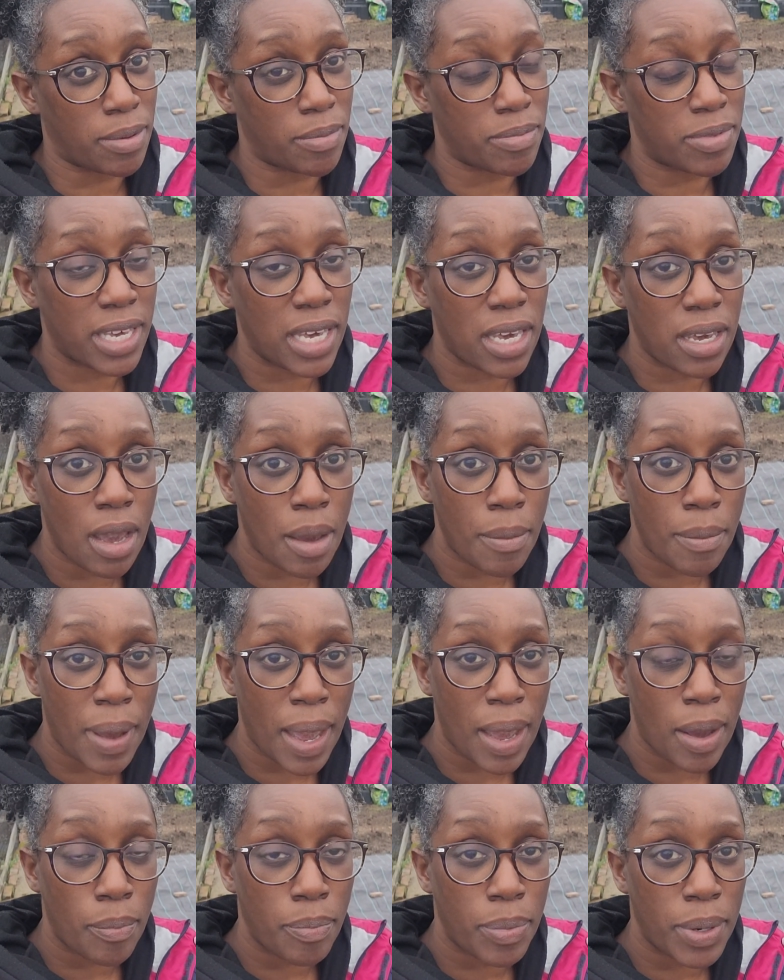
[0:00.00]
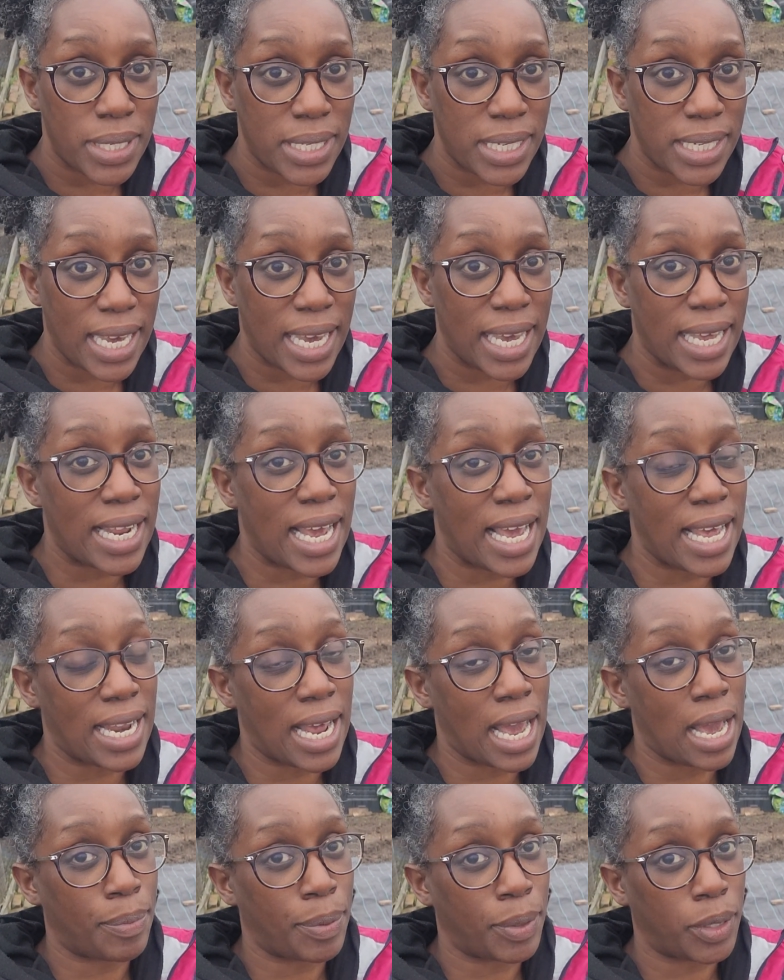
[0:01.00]
So I'm thinking about putting in an
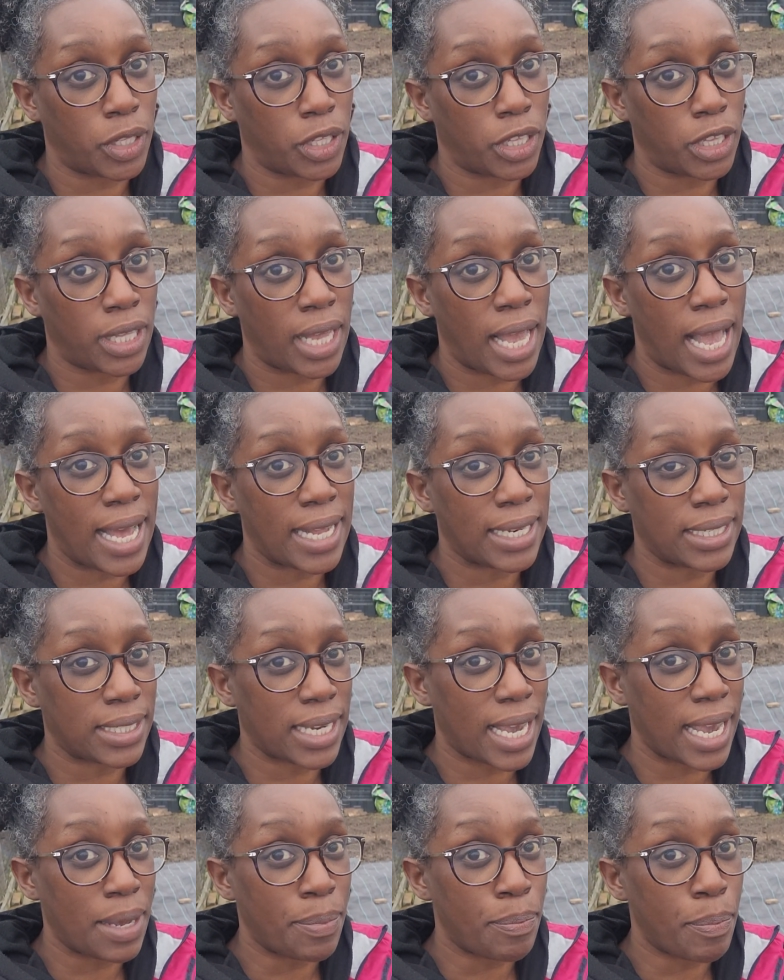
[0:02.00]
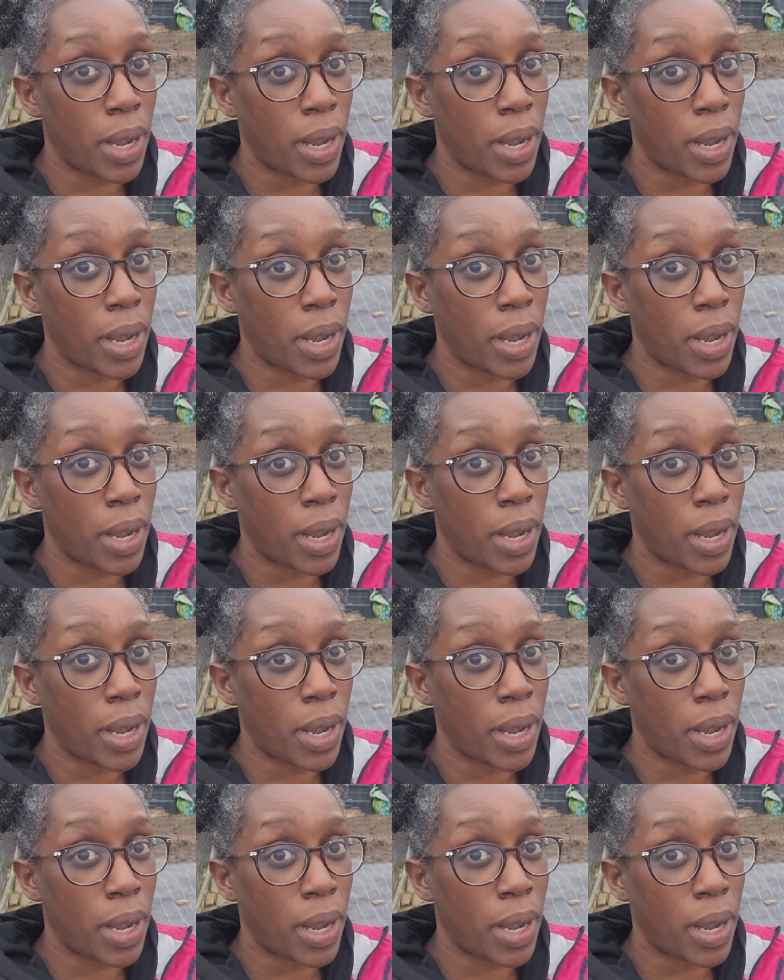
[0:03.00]
apple and a